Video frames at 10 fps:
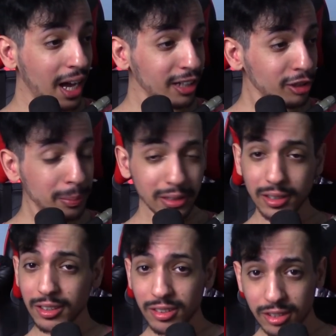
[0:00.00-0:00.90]
I spent
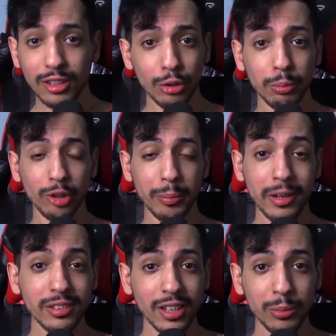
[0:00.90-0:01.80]
a considerable
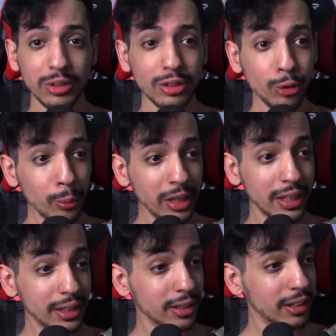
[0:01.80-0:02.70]
amount of time with
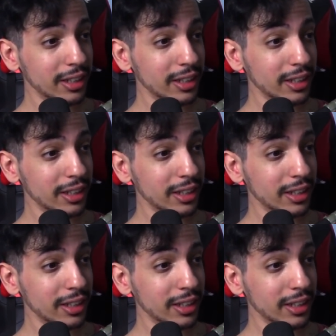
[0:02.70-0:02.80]
Lumi,